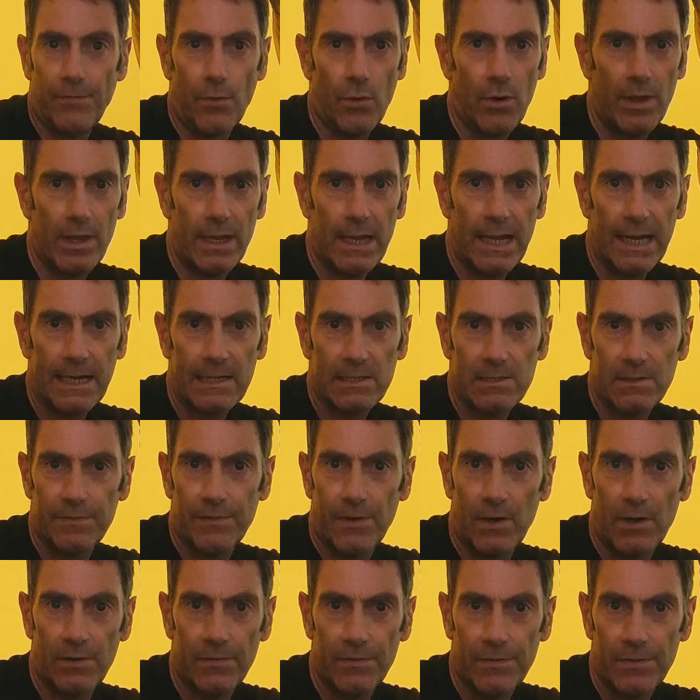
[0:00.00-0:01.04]
For the likes of,
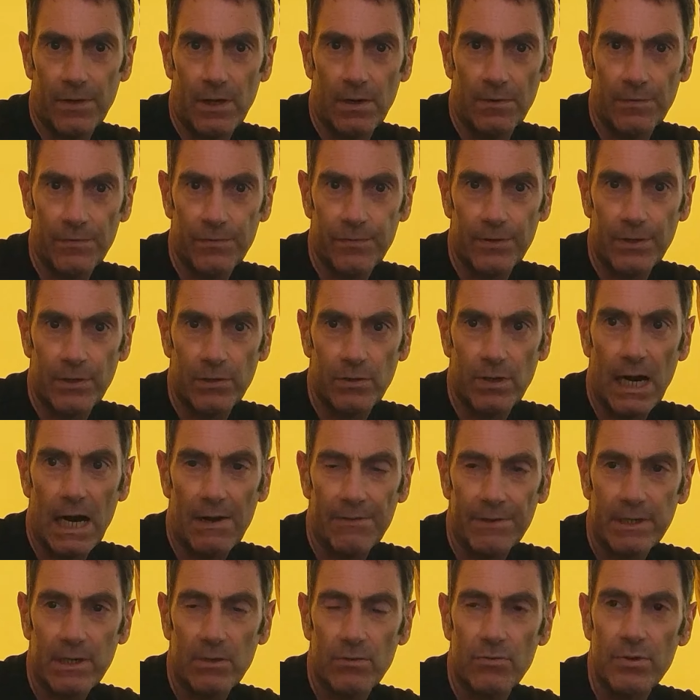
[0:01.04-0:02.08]
of, of you know
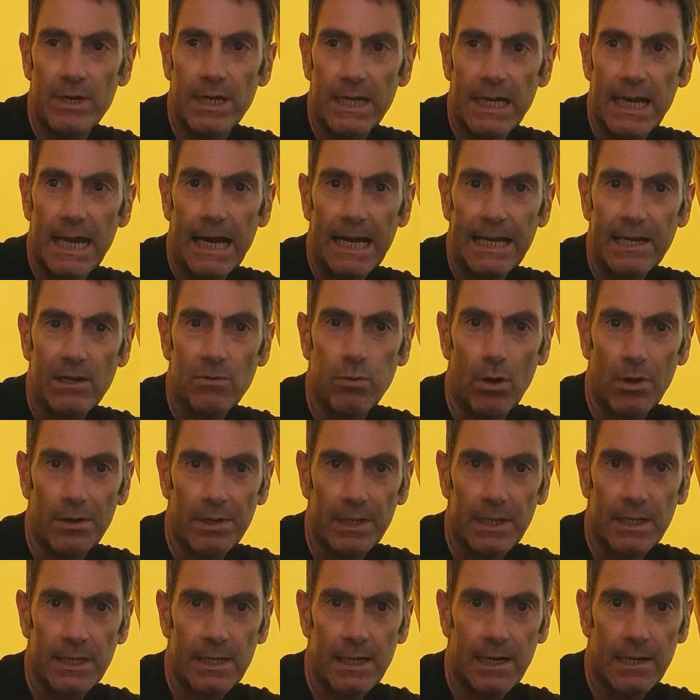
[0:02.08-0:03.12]
having a really high
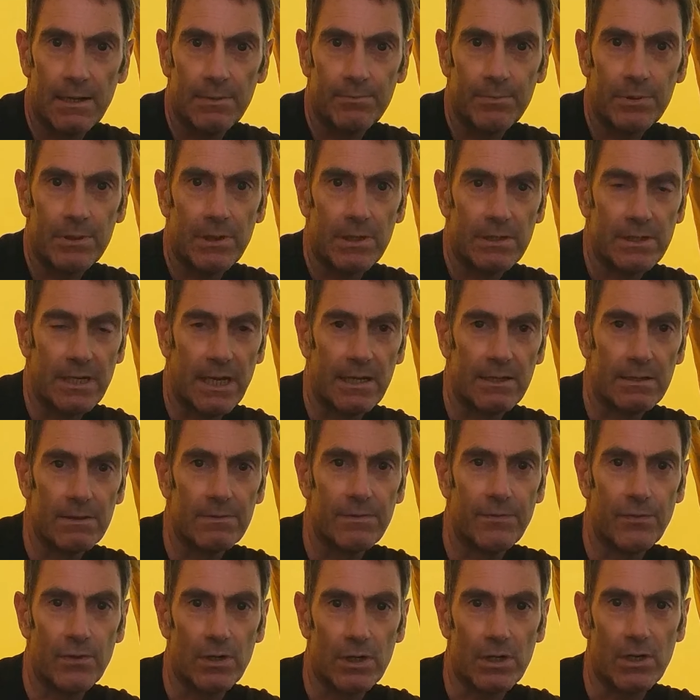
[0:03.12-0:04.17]
quality camp, a tent
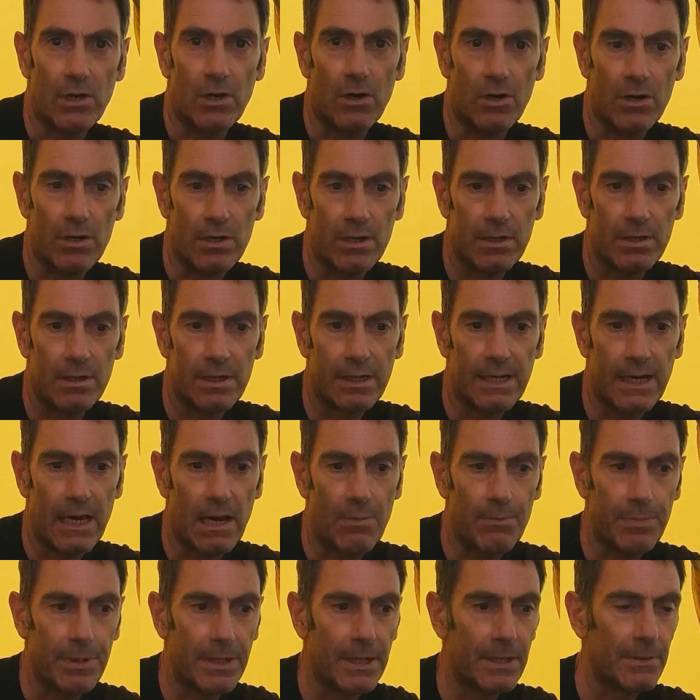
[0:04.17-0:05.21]
for car,
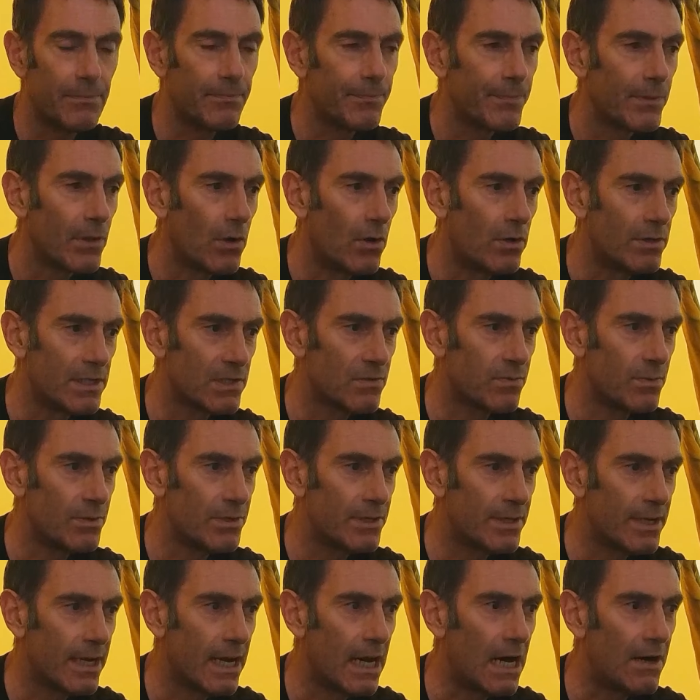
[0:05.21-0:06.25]
camping, or just
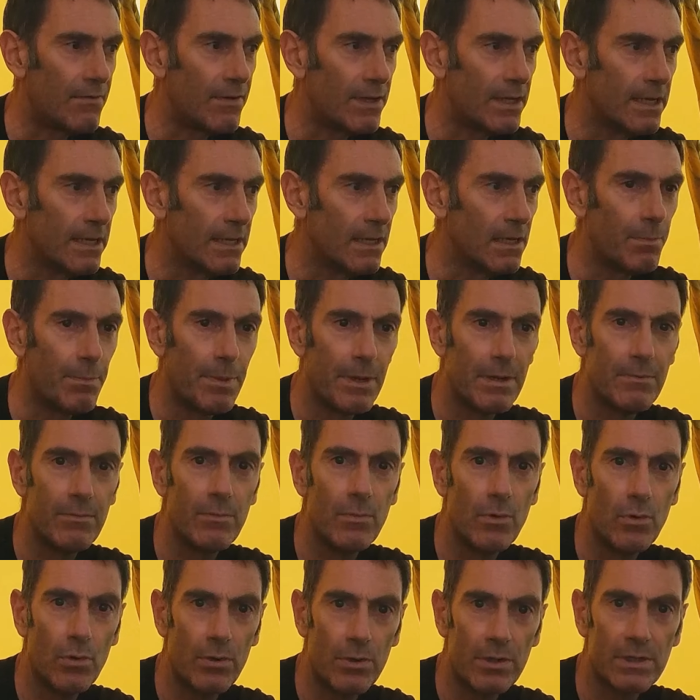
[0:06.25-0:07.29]
when you have a little bit
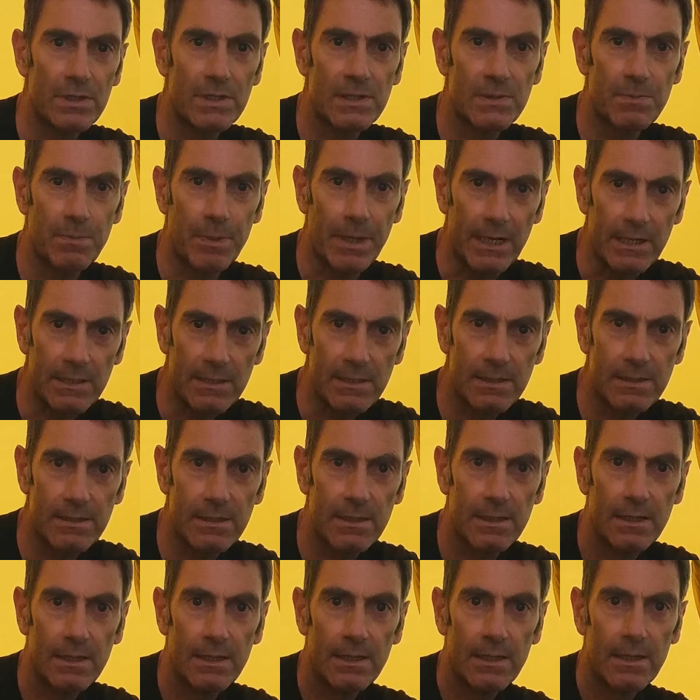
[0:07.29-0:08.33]
more space,
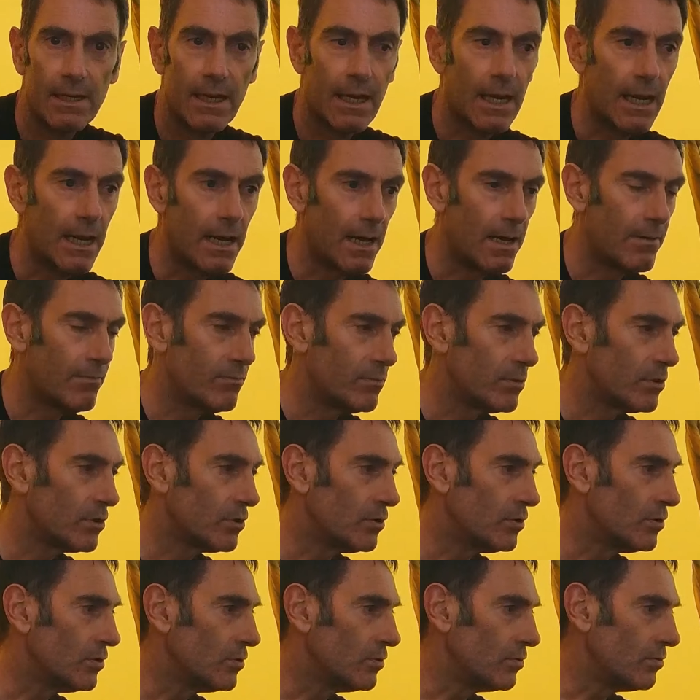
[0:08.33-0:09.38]
um, you
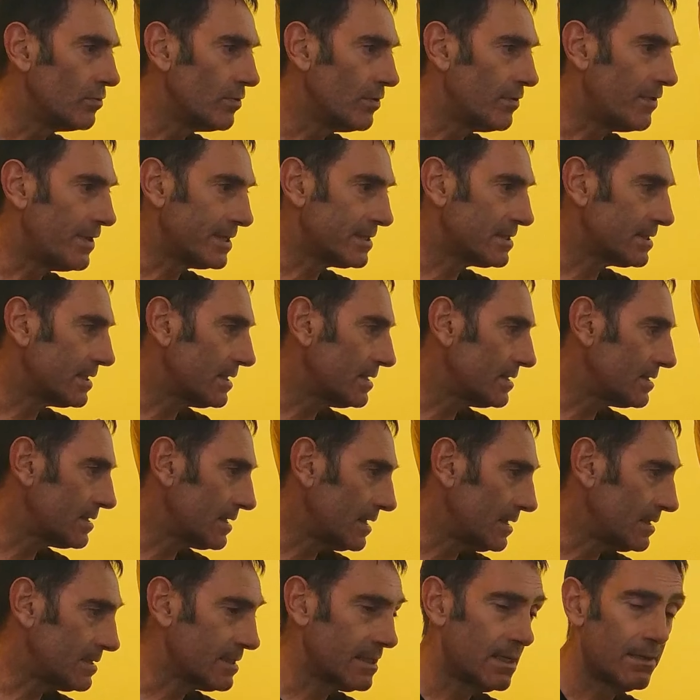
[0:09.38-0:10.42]
know this is,
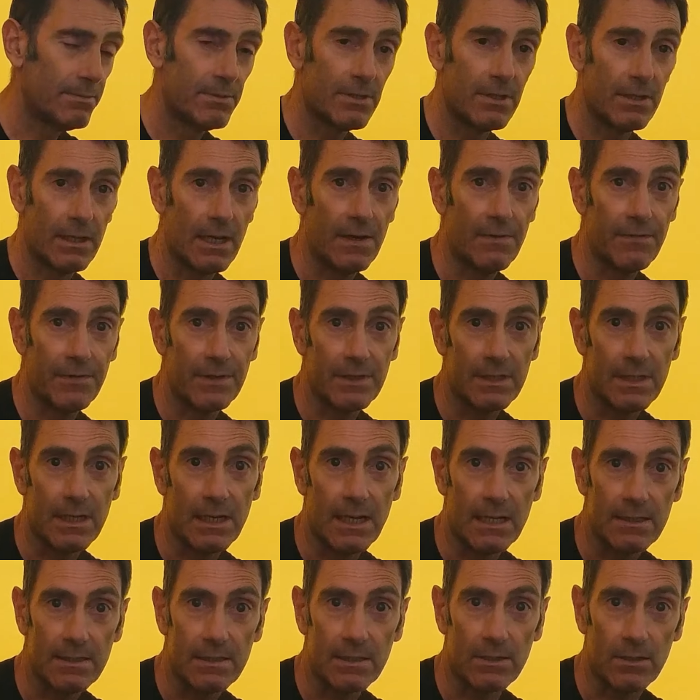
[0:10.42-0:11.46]
is absolutely a
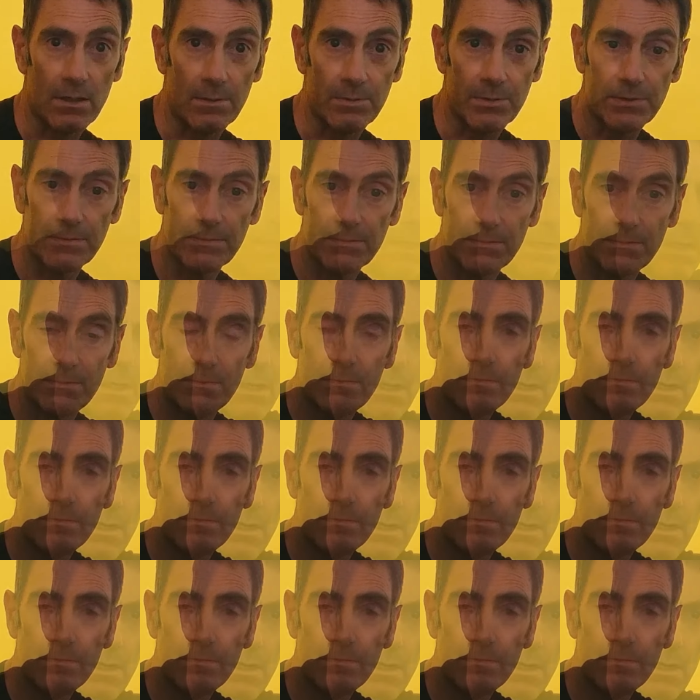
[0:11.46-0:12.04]
fantastic option.